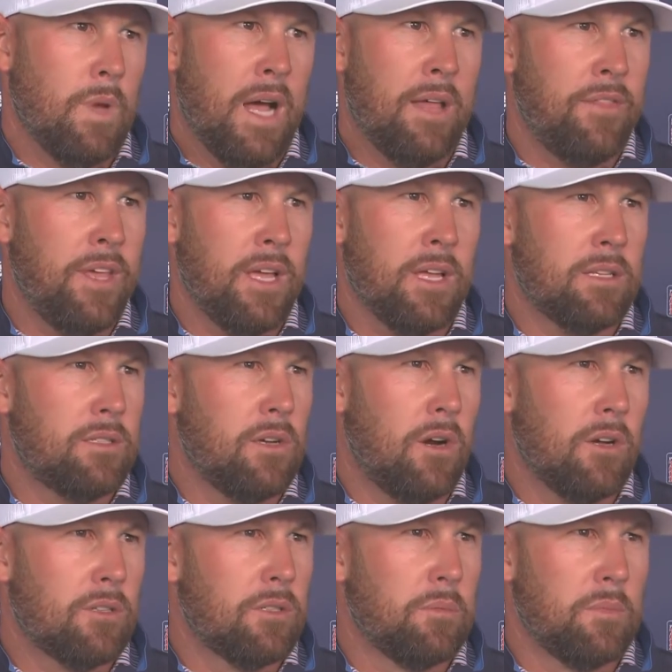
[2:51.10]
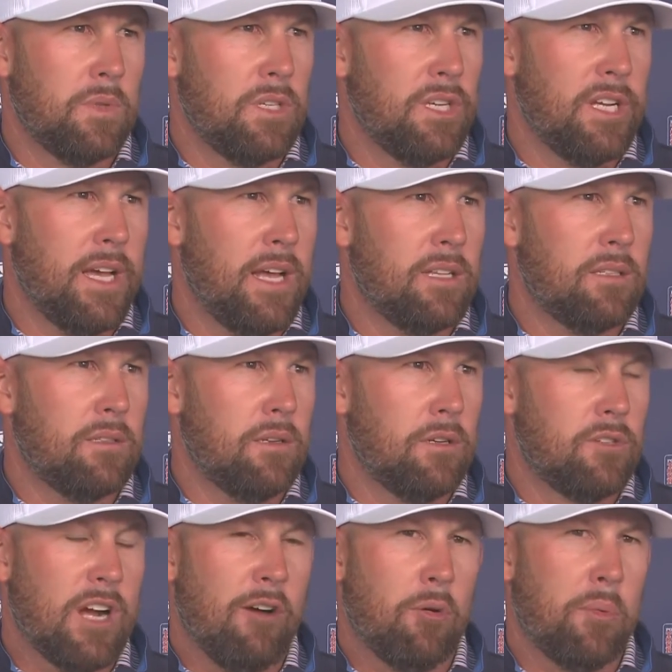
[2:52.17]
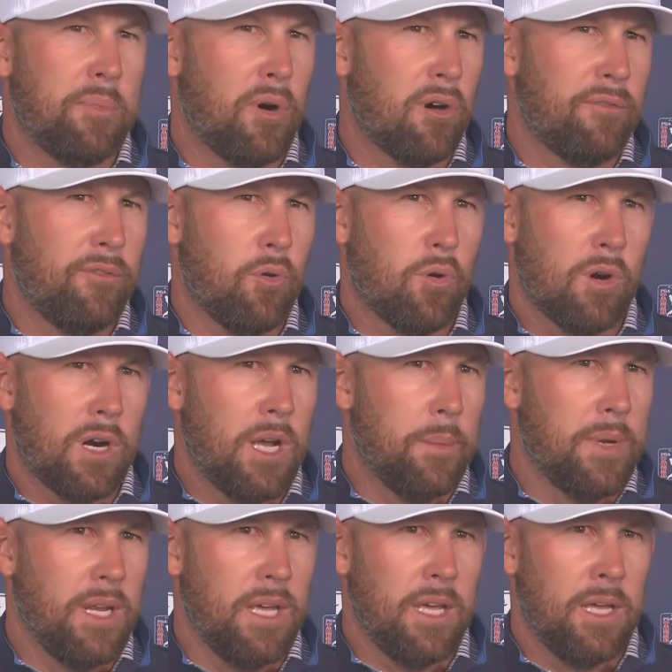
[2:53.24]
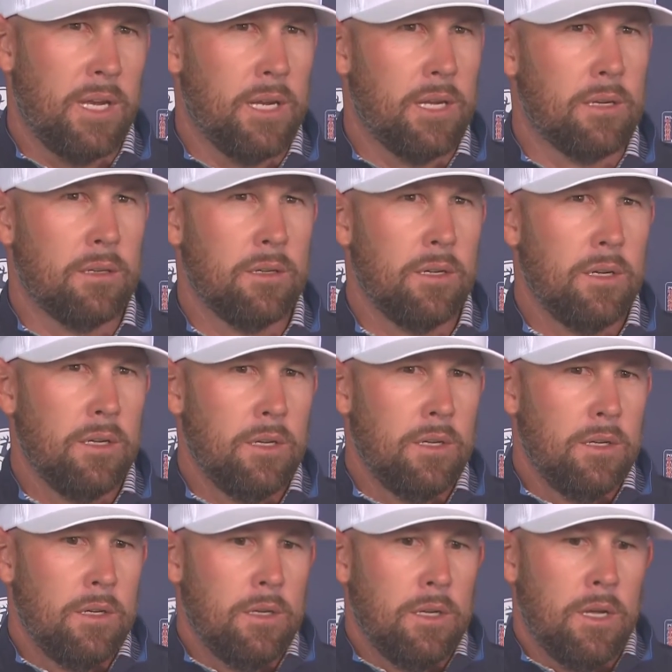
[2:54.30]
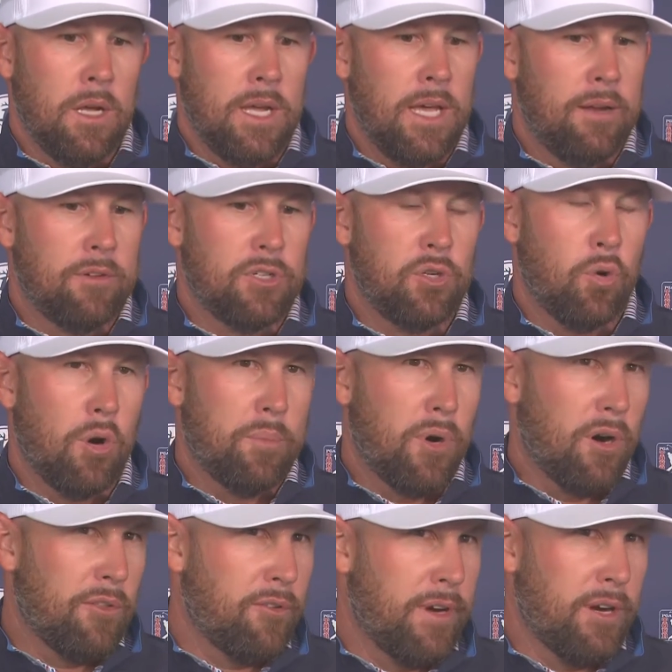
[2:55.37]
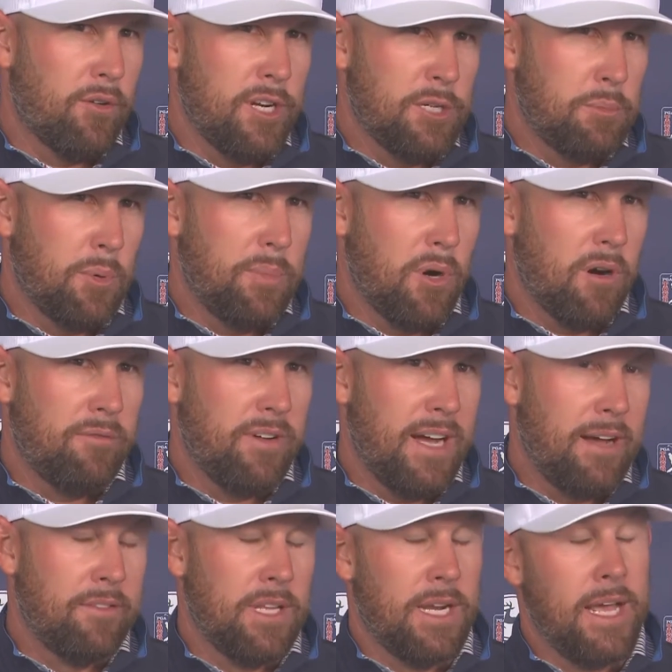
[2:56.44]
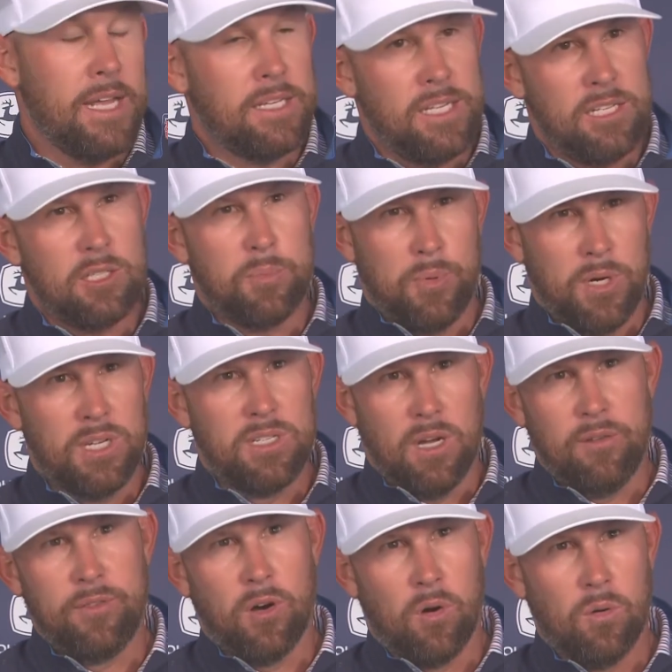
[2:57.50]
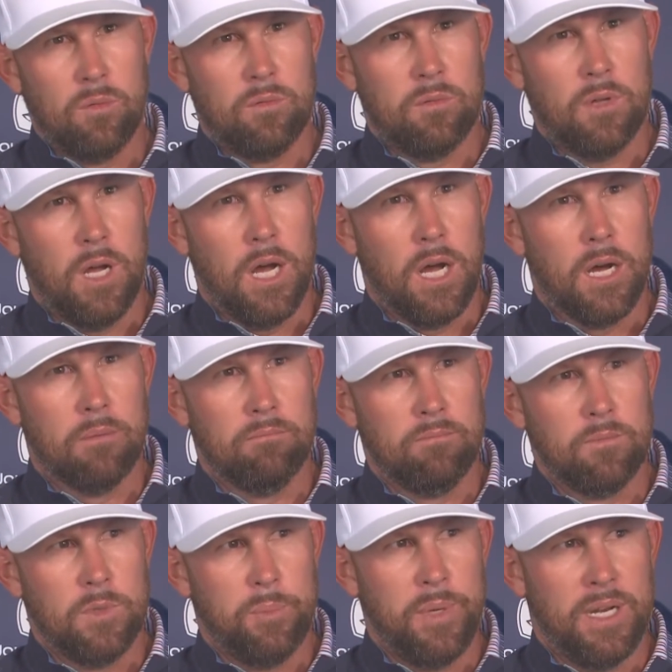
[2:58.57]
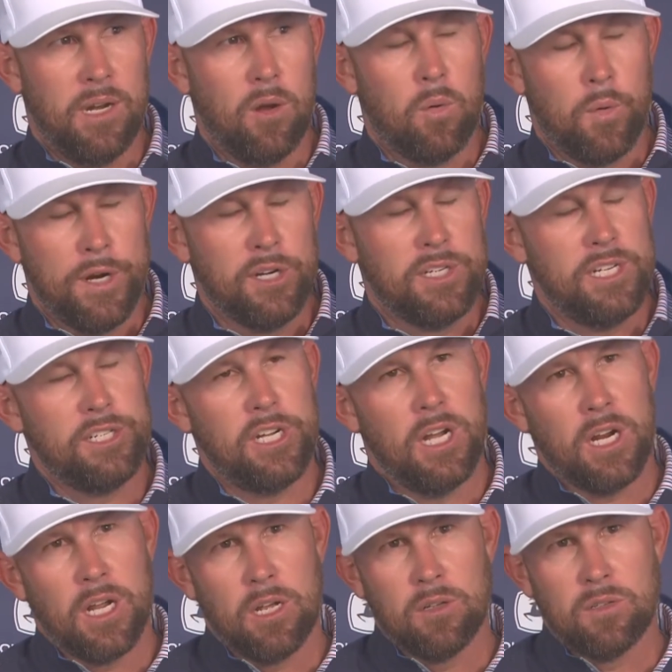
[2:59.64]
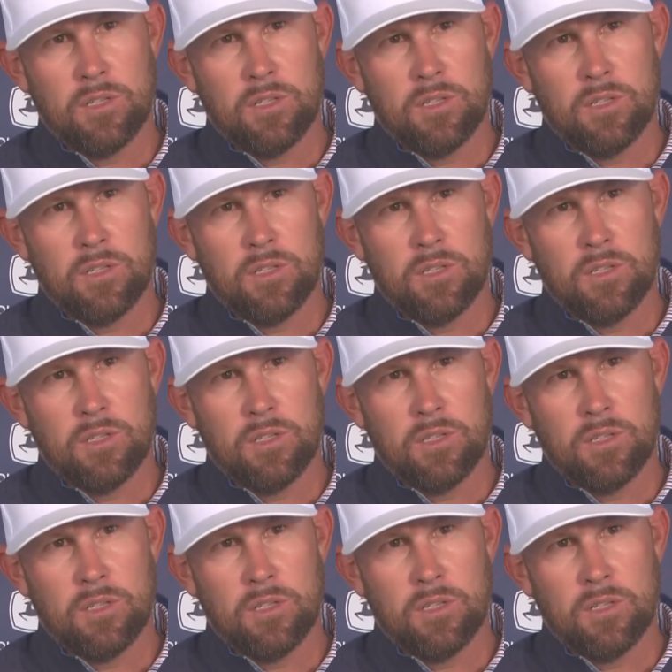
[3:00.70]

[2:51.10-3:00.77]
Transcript: I think it's awesome that you got a drivable par 4 coming in and kind of a short par 3, a reachable par 5, and then 18 is a pretty tough hole, depending on where your tee shot goes.